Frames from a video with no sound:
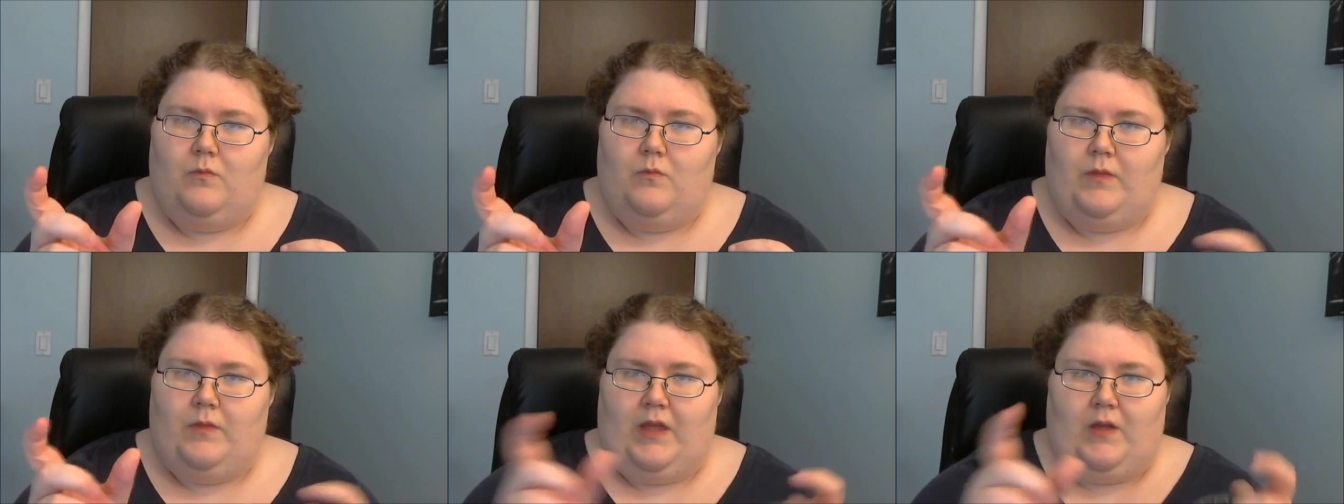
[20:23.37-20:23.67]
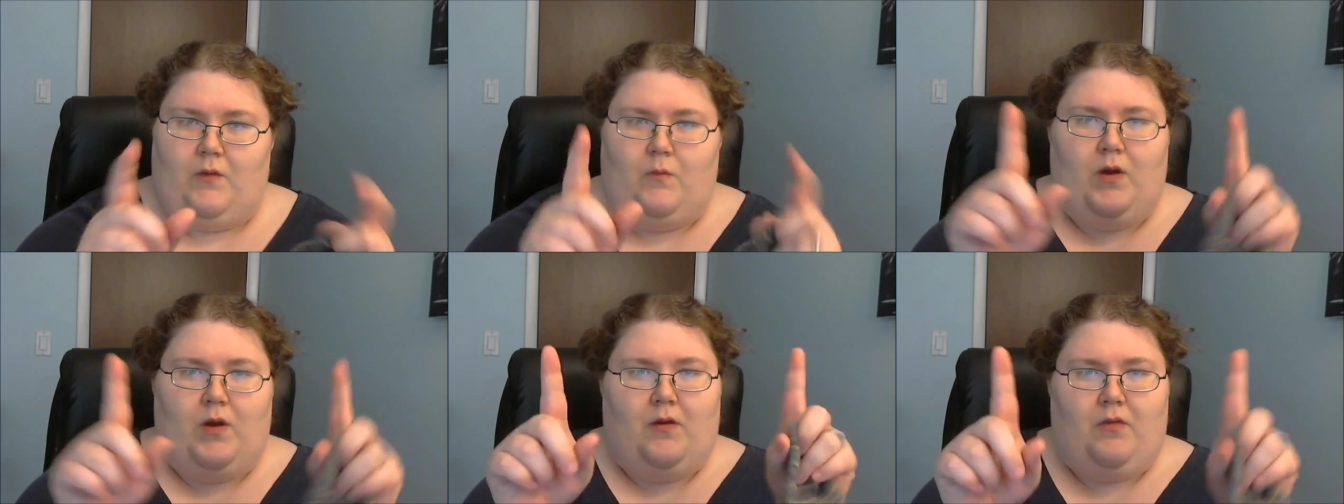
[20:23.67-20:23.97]

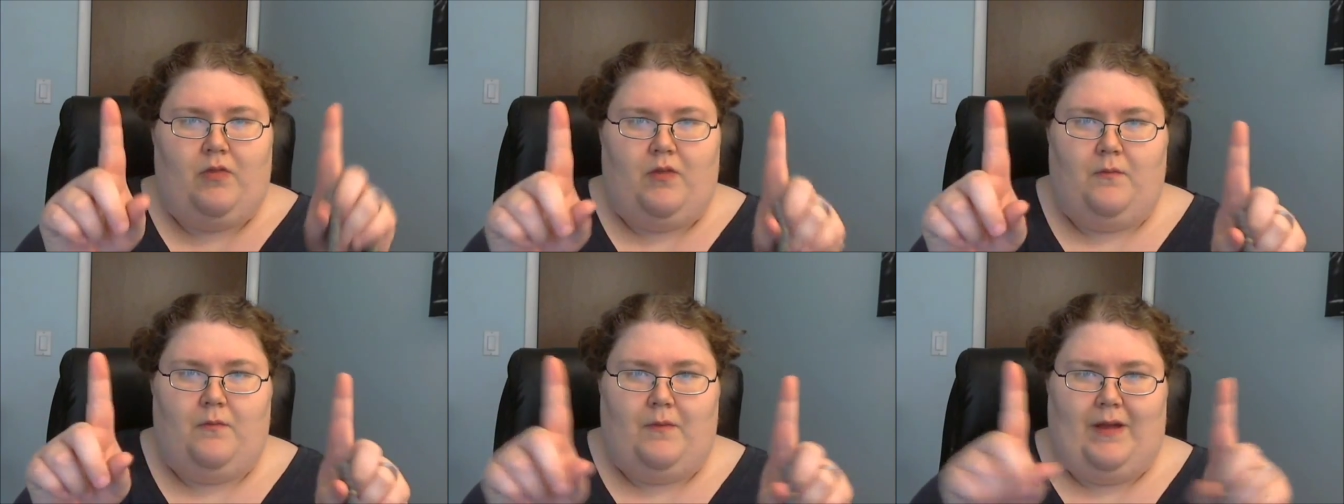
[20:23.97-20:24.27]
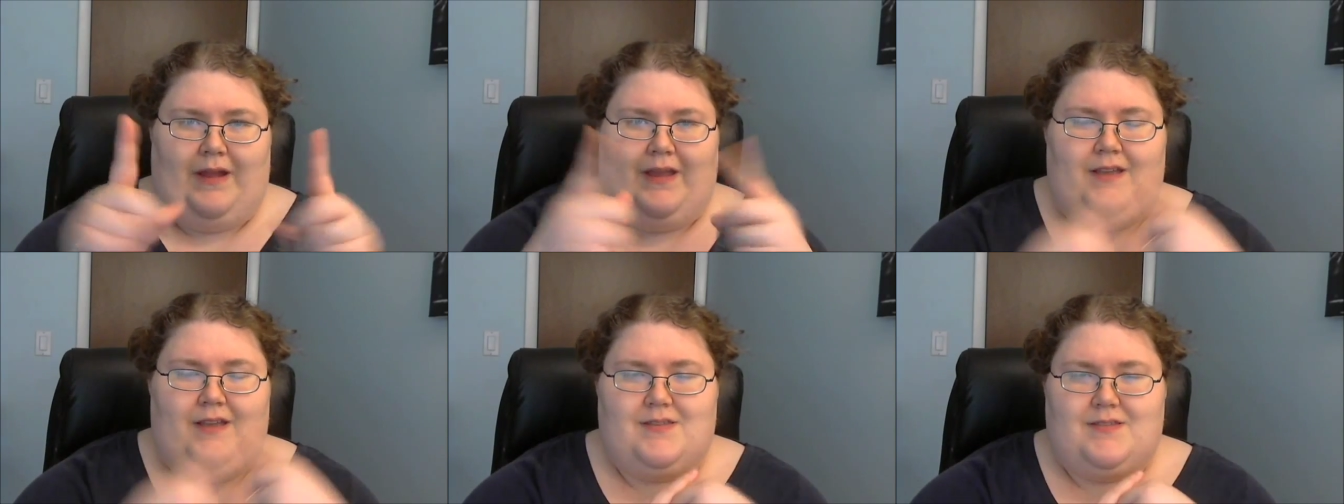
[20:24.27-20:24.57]
like where the,
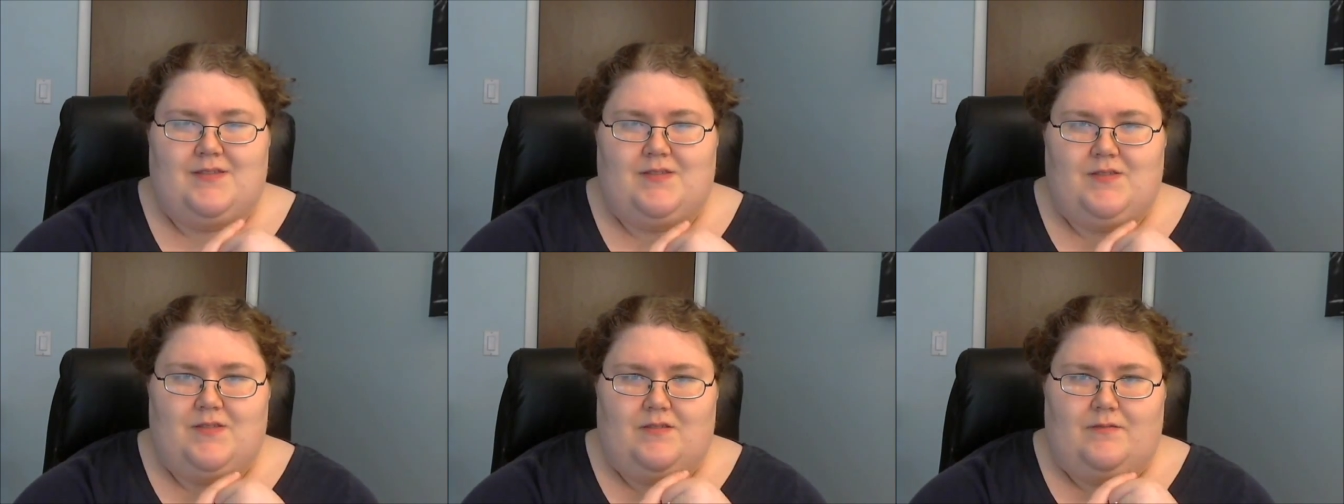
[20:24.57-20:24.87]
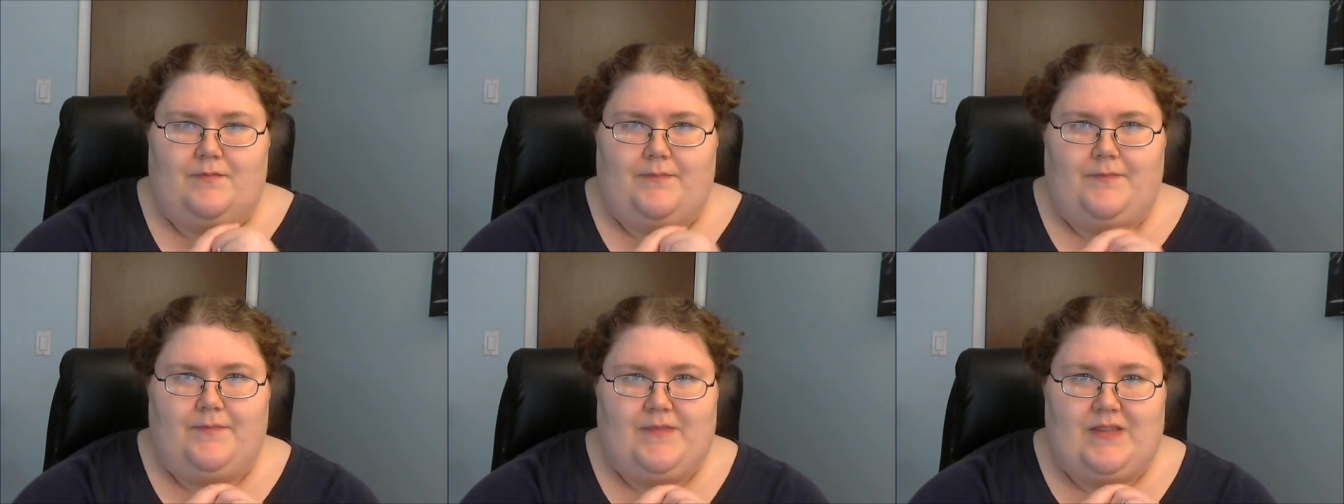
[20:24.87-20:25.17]
I guess,
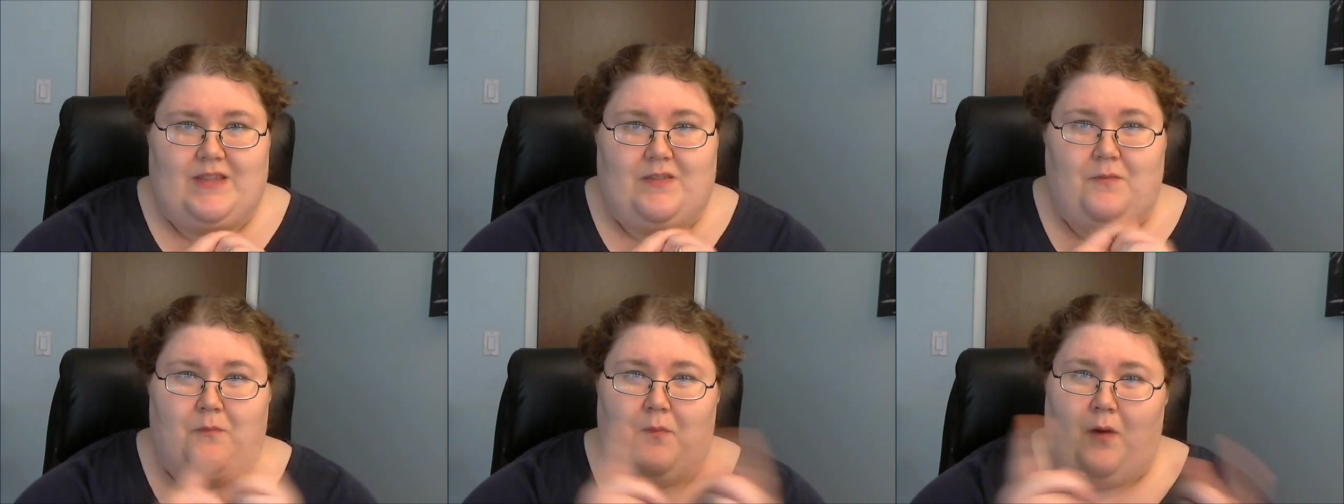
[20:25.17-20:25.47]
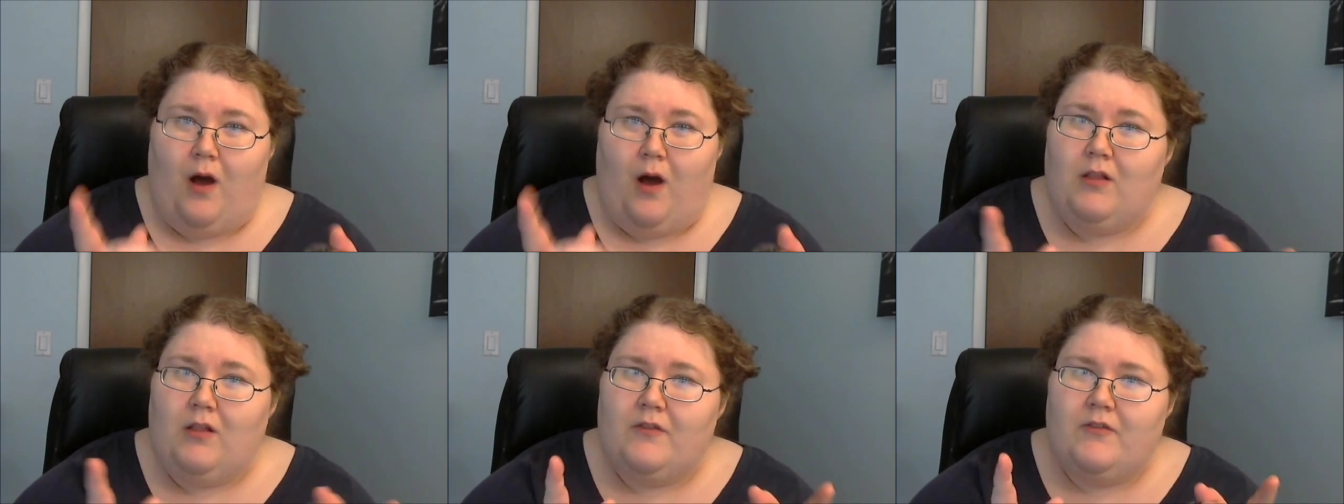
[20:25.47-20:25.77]
at the
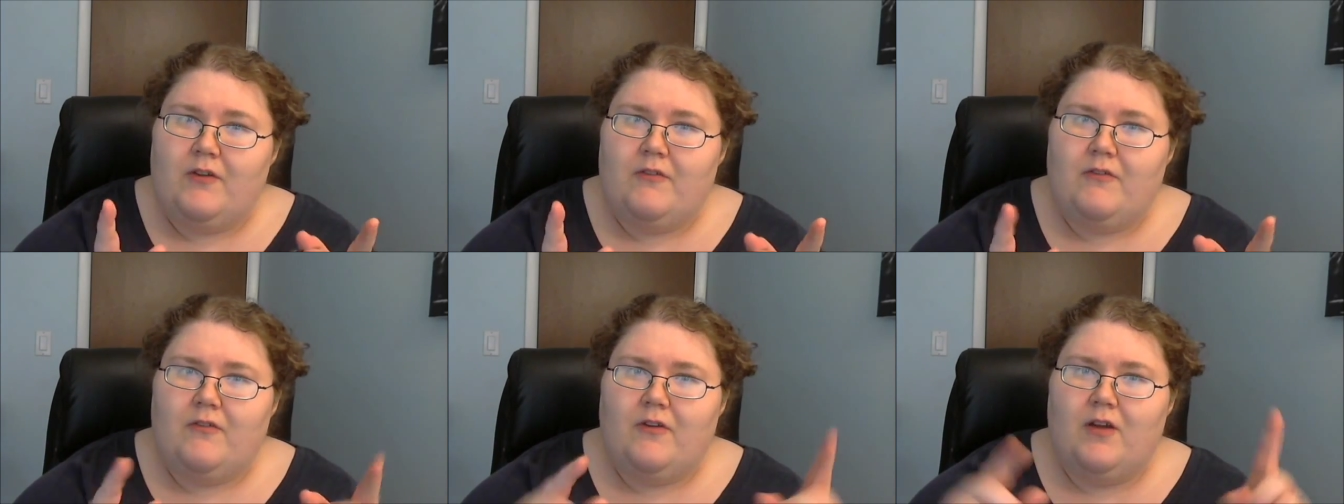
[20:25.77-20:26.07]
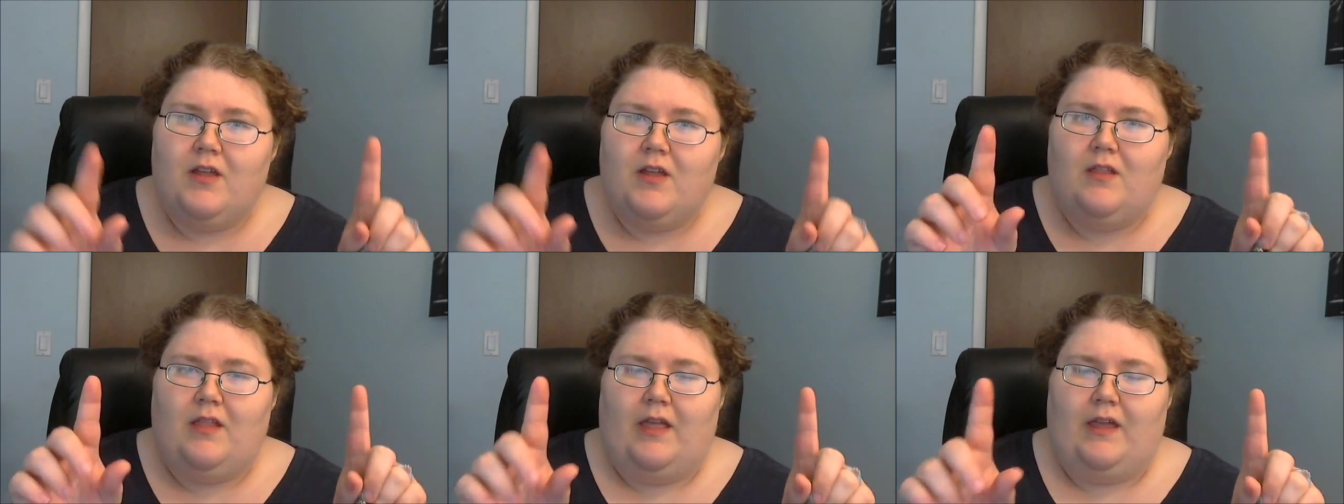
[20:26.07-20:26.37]
ball of your
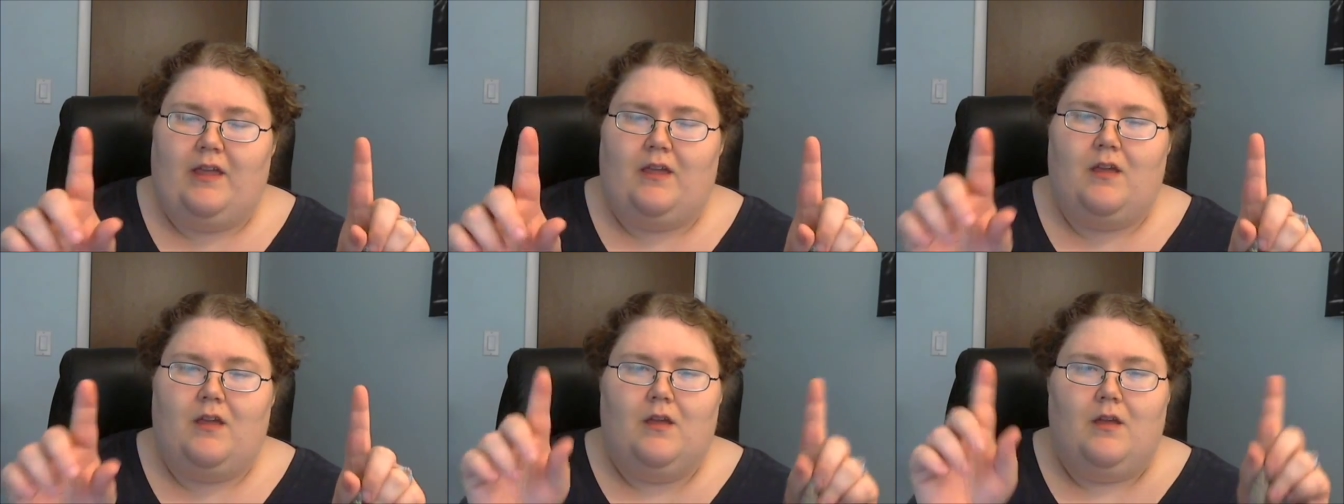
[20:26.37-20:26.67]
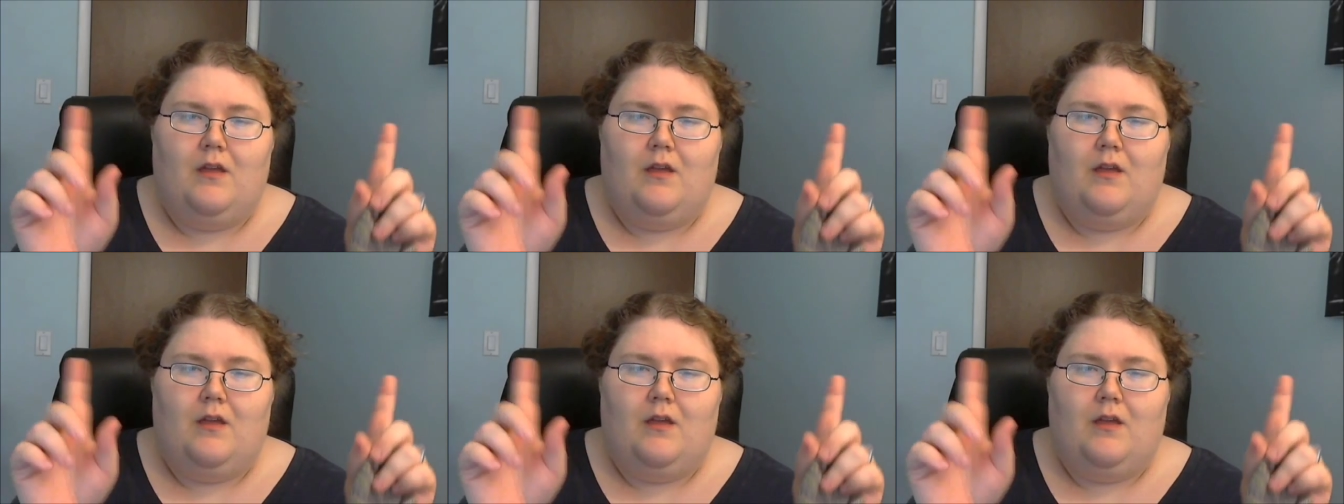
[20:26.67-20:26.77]
foot, like,